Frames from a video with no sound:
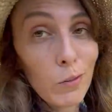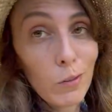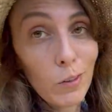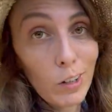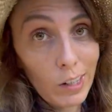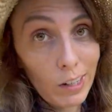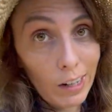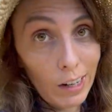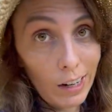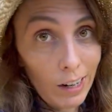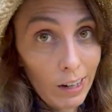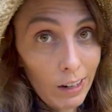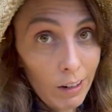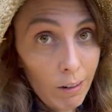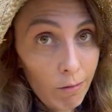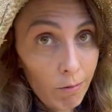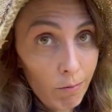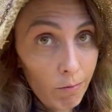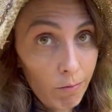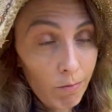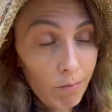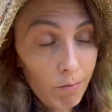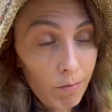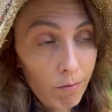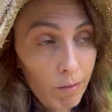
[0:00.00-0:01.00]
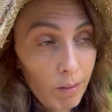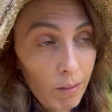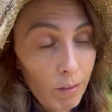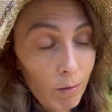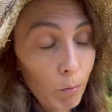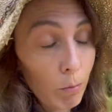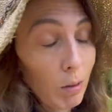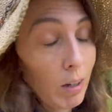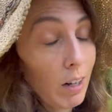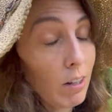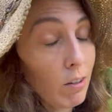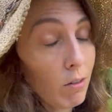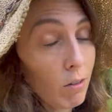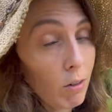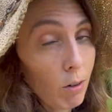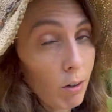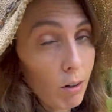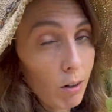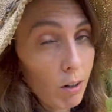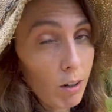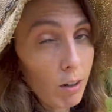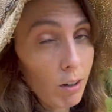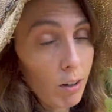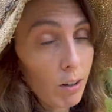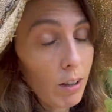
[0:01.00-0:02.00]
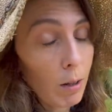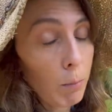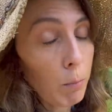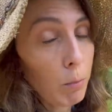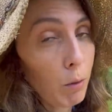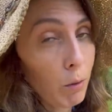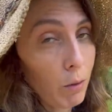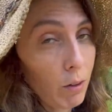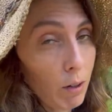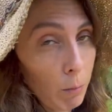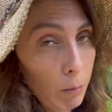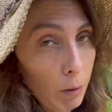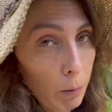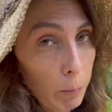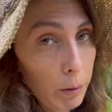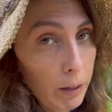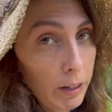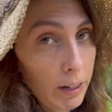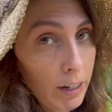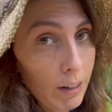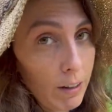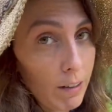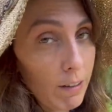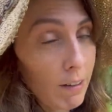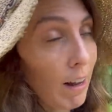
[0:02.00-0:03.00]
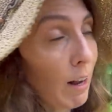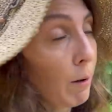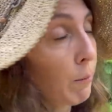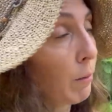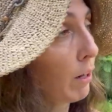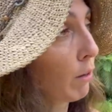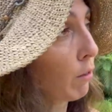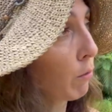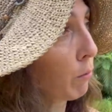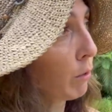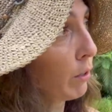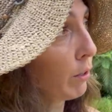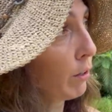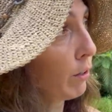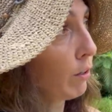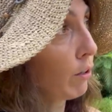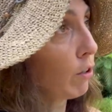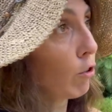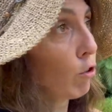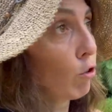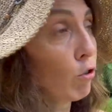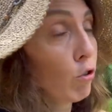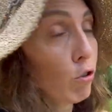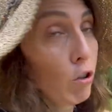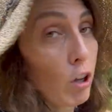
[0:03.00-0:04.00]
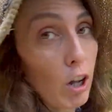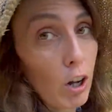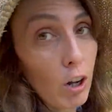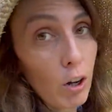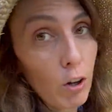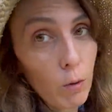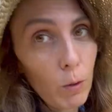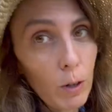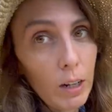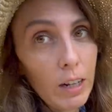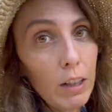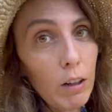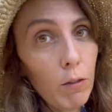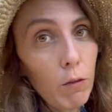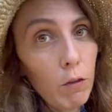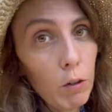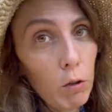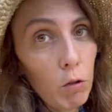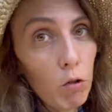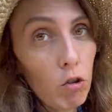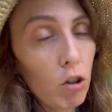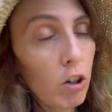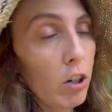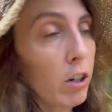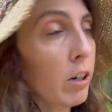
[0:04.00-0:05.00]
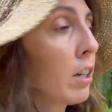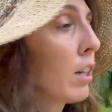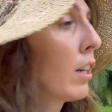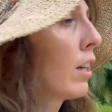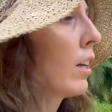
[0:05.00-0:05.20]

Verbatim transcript: for now, but as you heard, they pulled some of my plants. I'm not thrilled. So in the future,